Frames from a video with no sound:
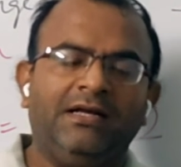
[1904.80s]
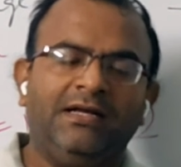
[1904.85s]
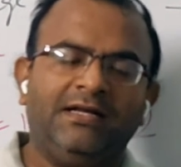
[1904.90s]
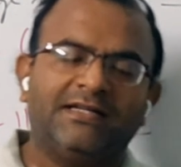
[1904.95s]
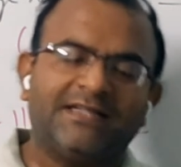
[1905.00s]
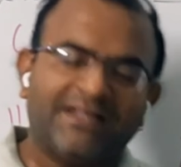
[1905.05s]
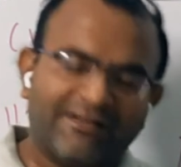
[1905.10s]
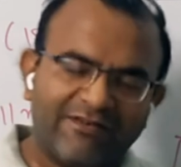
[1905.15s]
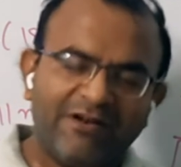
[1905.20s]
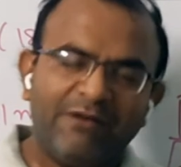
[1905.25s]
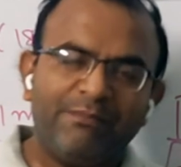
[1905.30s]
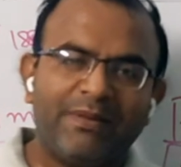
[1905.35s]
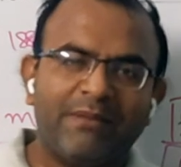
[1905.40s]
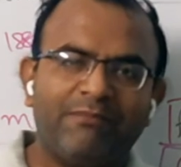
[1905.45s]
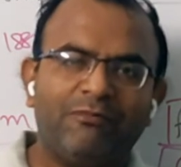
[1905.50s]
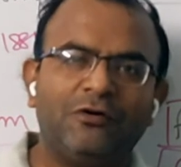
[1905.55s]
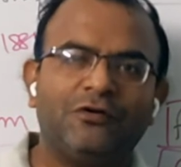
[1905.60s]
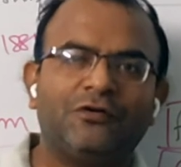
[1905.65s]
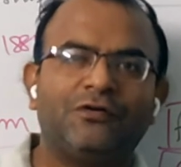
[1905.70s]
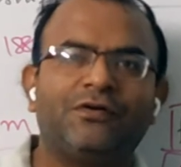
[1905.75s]
Several
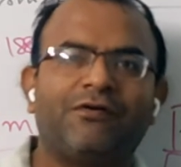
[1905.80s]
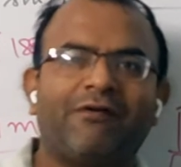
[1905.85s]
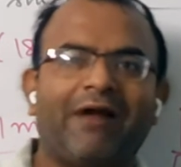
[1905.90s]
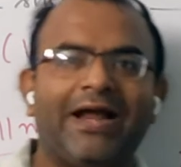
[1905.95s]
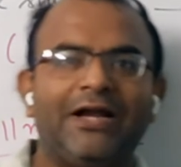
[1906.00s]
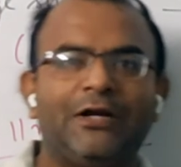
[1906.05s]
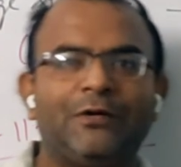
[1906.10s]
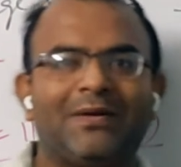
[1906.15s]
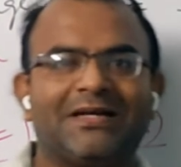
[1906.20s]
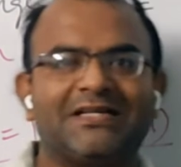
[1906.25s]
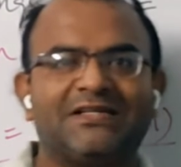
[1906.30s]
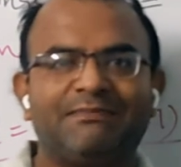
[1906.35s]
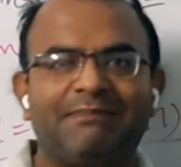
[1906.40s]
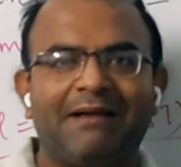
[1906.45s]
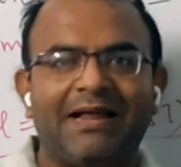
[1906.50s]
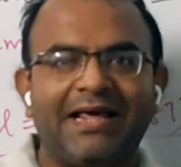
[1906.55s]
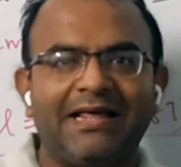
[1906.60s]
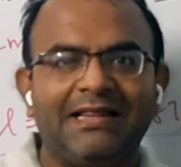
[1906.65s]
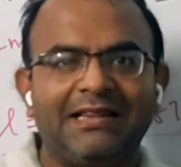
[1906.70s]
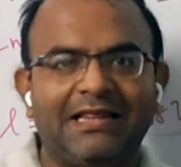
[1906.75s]
people tried to
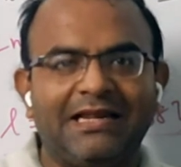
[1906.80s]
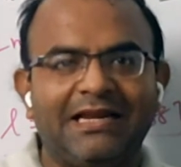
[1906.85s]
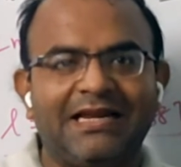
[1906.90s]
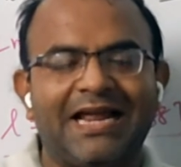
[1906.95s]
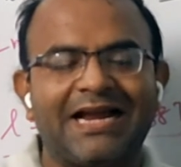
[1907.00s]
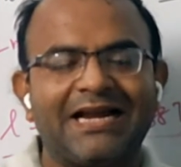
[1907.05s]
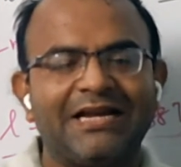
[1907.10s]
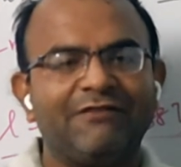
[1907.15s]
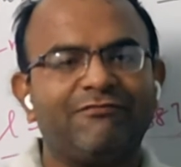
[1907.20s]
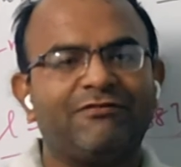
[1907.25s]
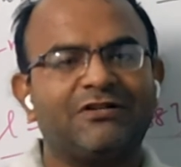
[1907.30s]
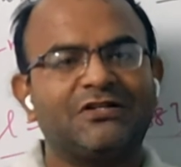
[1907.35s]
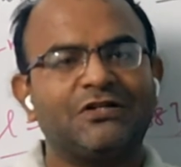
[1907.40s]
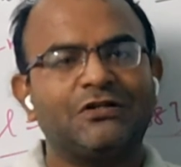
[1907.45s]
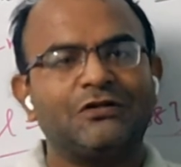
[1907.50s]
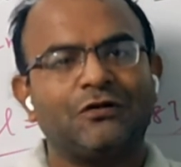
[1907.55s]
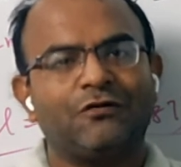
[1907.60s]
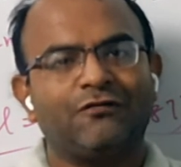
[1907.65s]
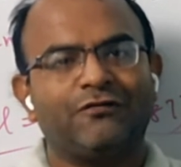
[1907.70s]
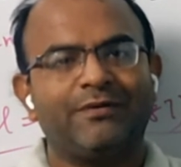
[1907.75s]
explain the negative
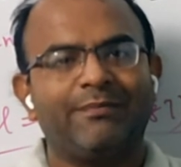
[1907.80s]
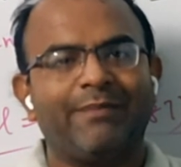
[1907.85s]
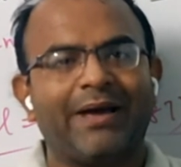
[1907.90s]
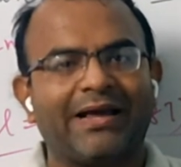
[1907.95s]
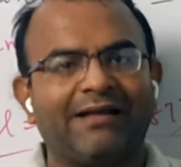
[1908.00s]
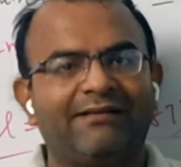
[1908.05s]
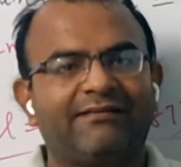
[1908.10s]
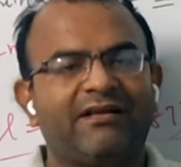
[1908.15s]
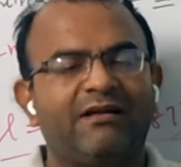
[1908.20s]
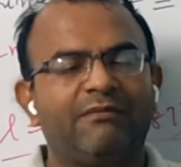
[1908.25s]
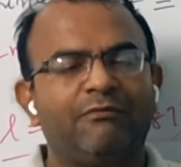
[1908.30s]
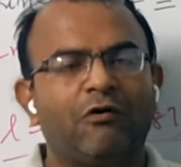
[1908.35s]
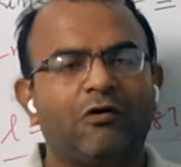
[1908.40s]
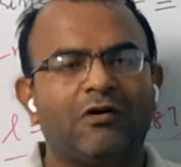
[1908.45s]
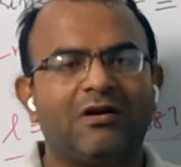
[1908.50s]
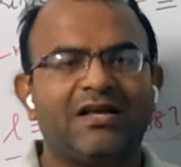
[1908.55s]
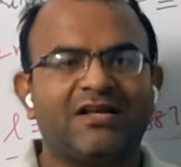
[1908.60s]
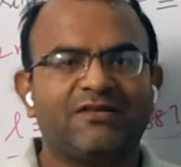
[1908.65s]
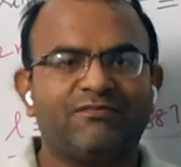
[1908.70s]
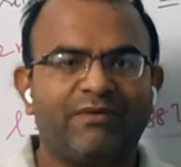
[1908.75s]
result of the
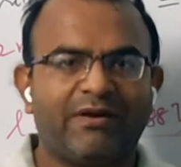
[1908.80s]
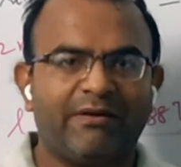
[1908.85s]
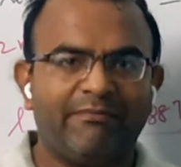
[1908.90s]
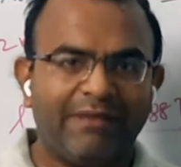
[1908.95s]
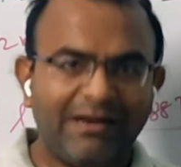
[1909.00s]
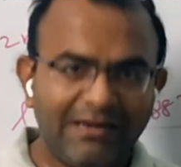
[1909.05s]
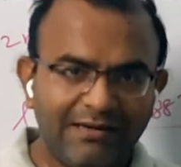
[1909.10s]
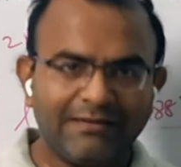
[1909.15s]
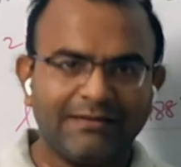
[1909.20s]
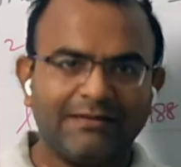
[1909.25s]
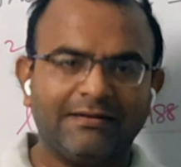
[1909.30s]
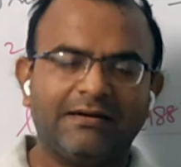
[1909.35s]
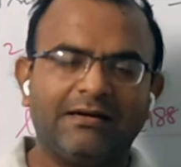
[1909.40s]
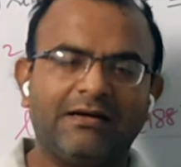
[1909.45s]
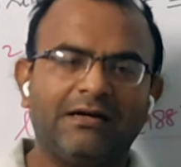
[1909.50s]
Michelson-Morley experiment.